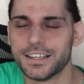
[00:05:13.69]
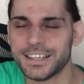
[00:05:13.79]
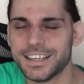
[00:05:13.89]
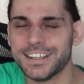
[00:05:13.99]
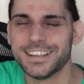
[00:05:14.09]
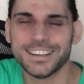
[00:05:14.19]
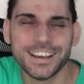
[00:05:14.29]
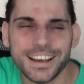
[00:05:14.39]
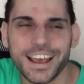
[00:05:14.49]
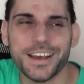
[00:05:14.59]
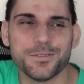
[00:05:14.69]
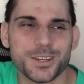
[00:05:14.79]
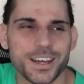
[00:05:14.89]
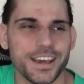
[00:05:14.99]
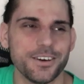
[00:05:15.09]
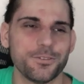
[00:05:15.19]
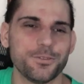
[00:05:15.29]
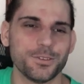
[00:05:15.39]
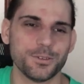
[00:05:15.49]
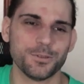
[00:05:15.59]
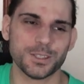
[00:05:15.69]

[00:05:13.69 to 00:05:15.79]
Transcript: MJF